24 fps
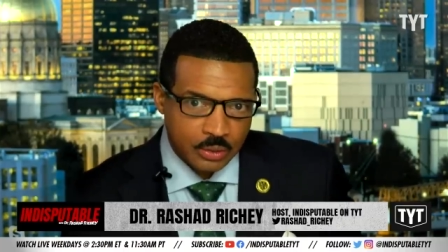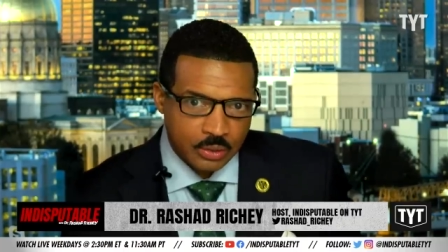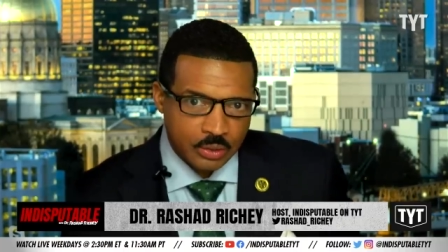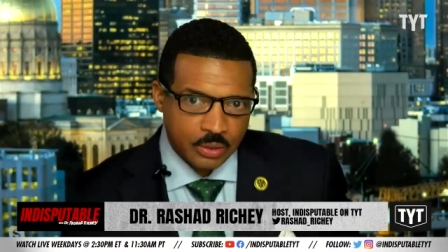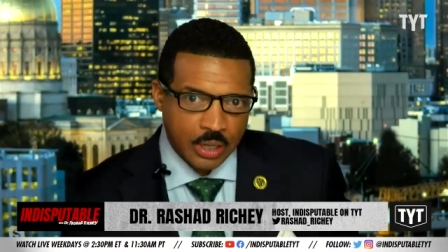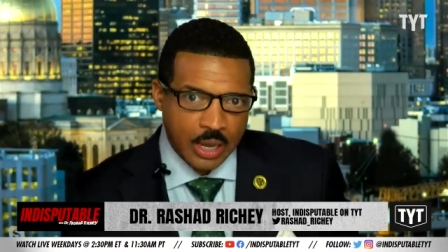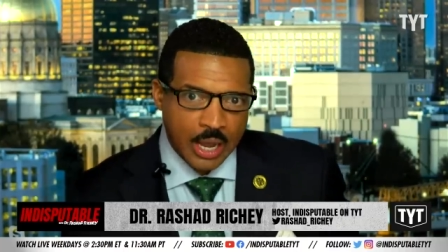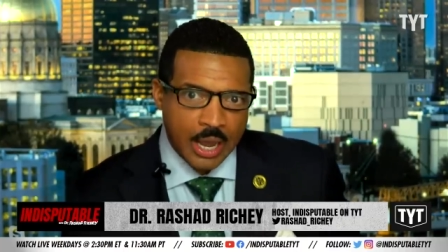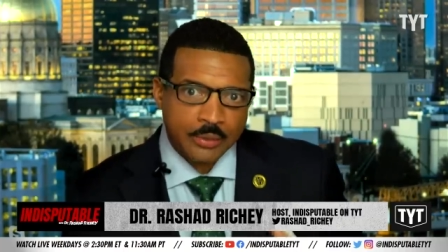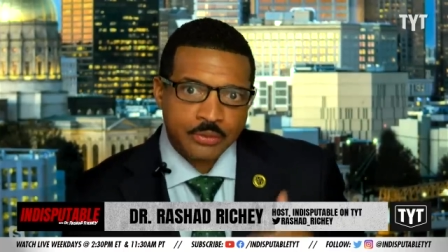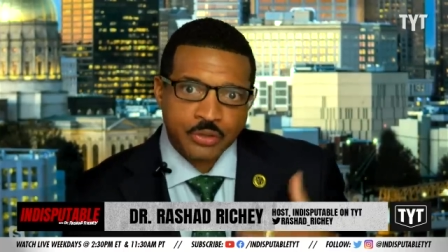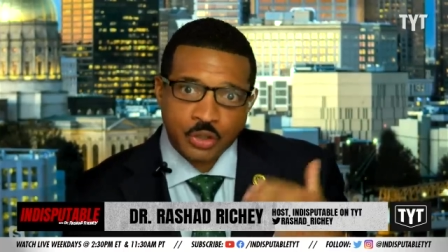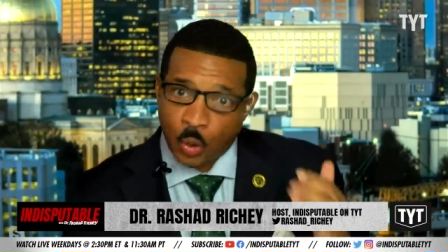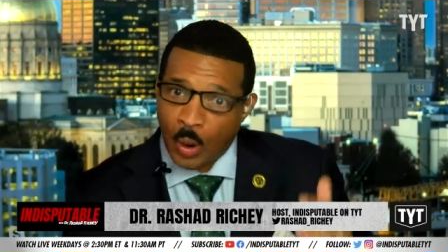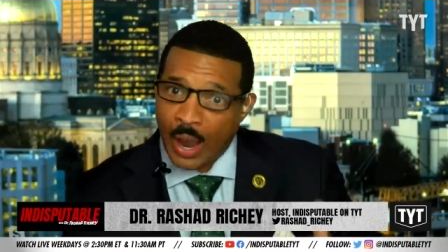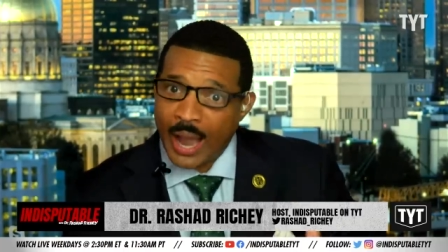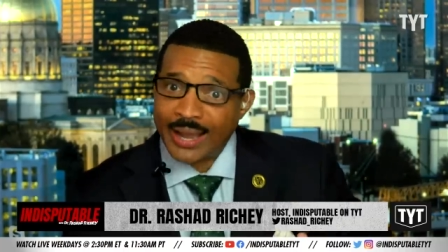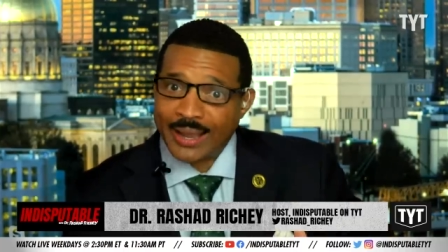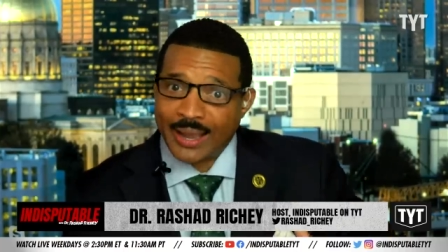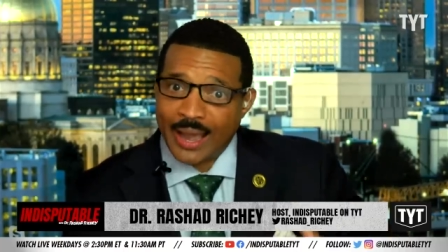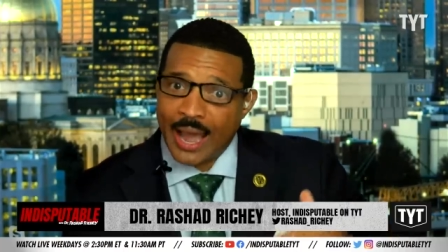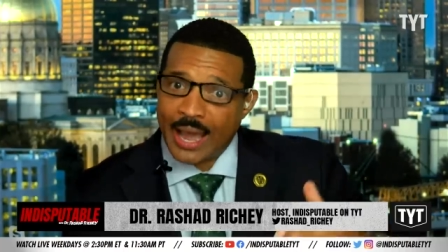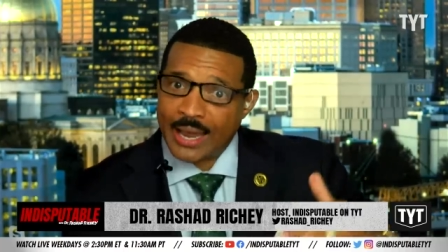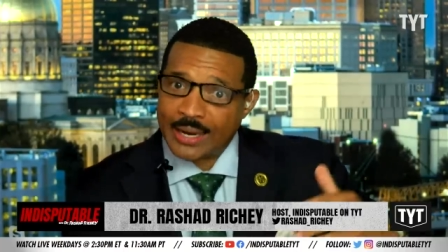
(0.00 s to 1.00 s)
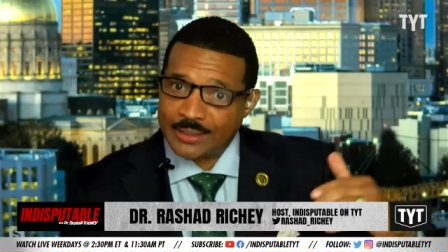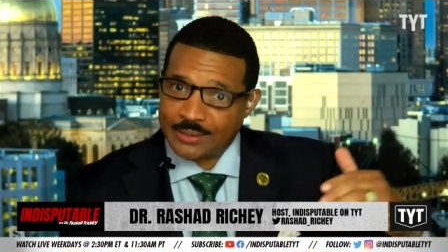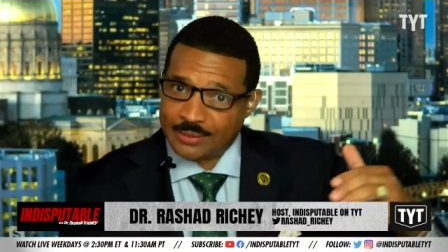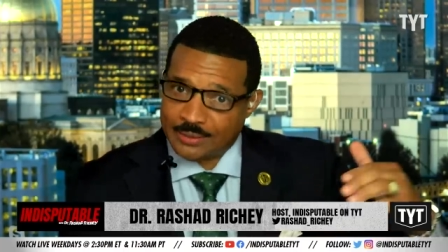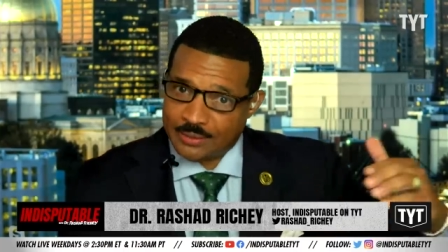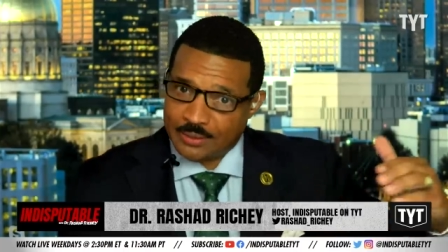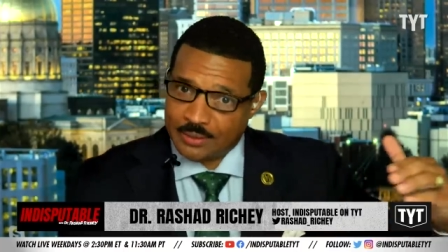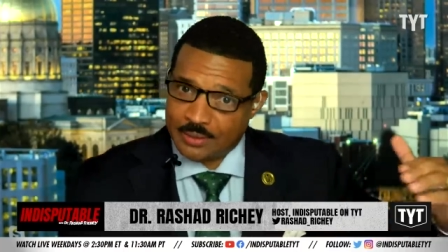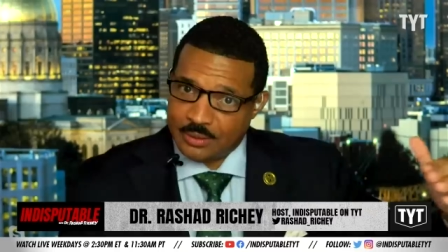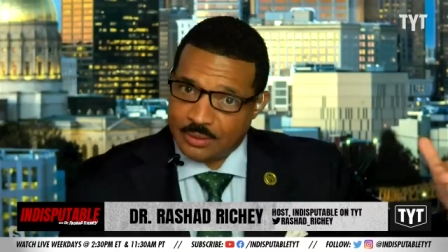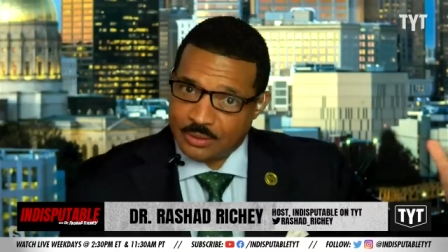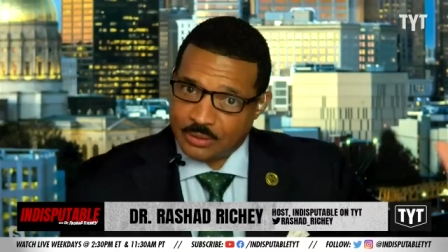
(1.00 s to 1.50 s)
Uh, so I got
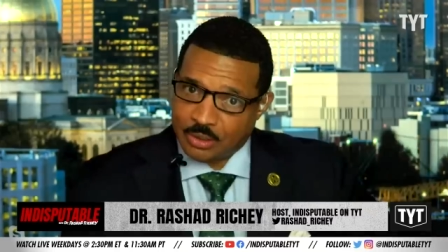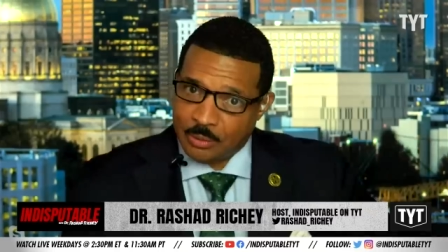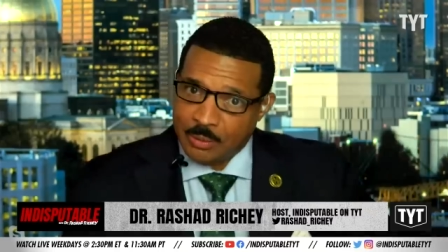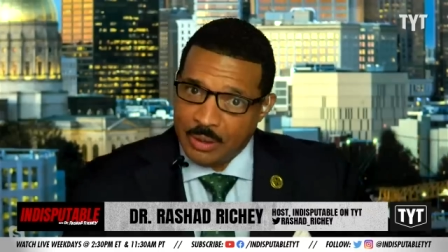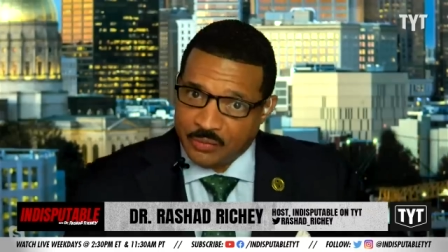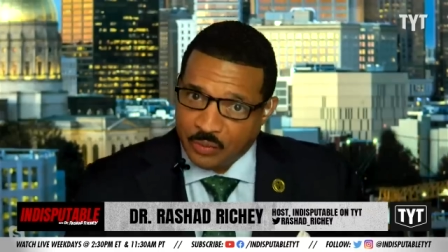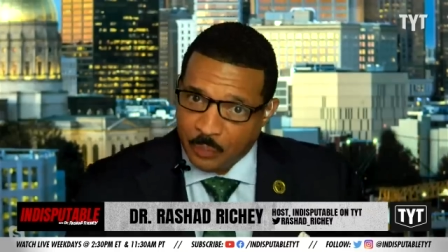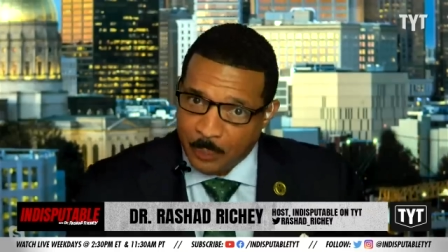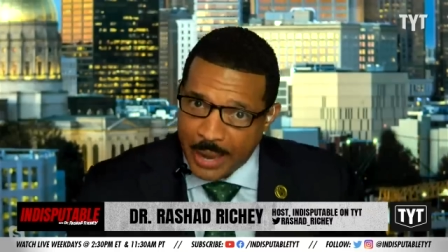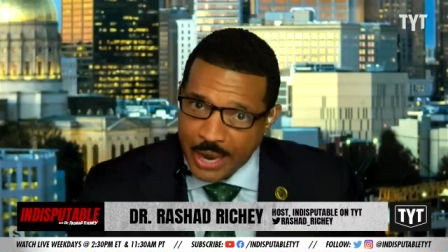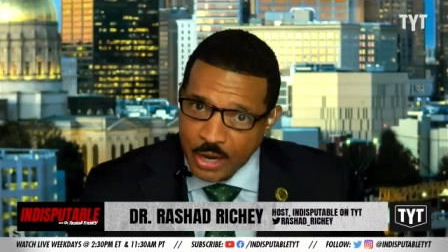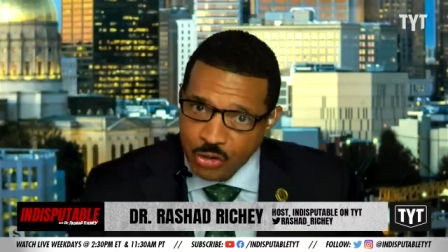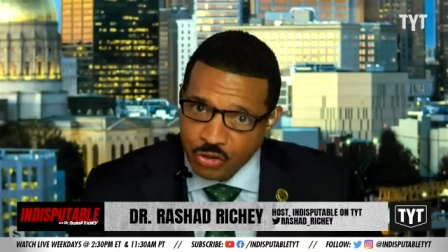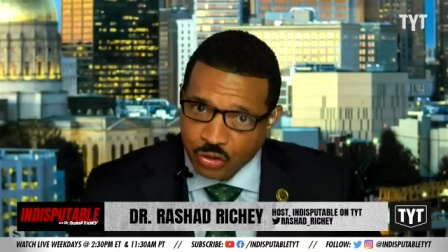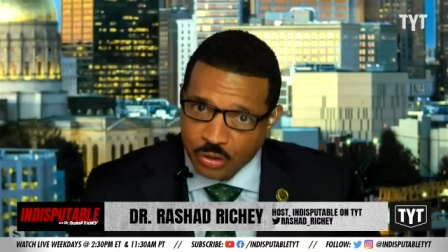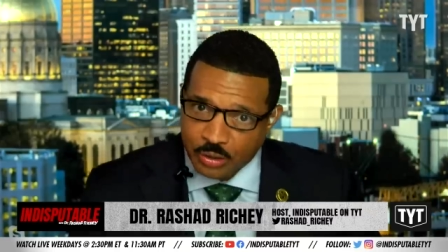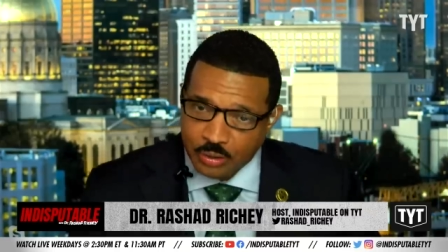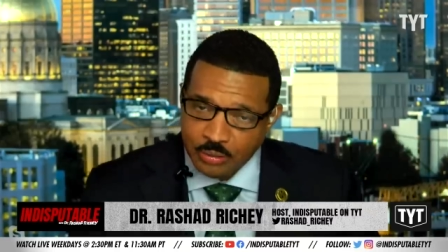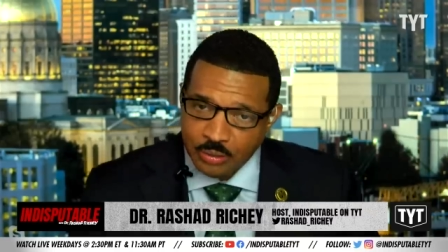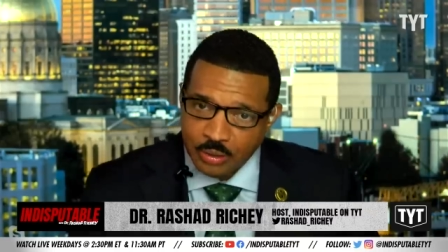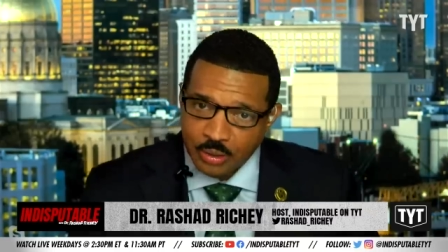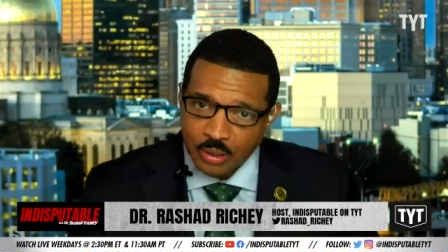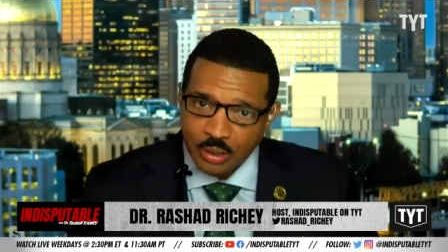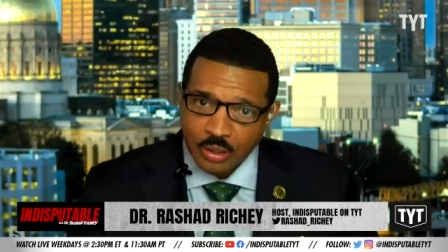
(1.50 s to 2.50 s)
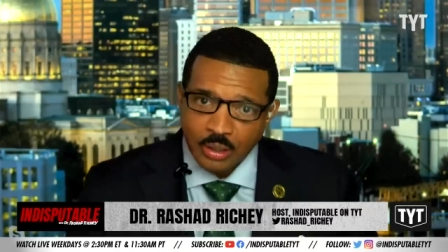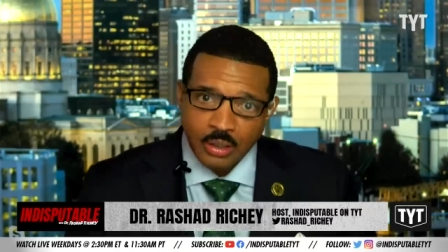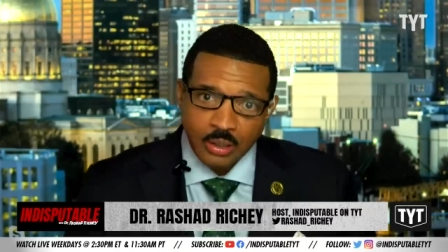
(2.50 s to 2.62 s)
some information